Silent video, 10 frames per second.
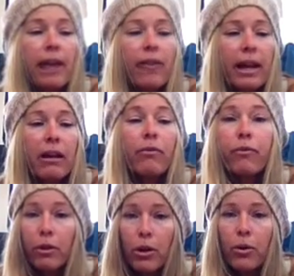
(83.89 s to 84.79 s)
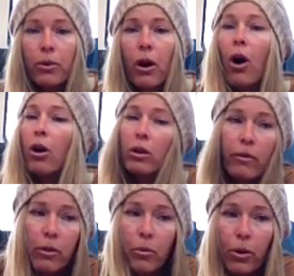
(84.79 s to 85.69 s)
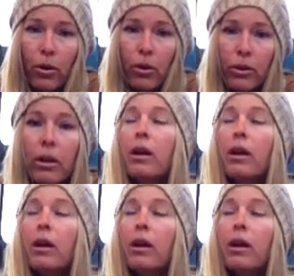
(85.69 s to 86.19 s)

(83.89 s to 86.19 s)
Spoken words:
They get flown all over the world.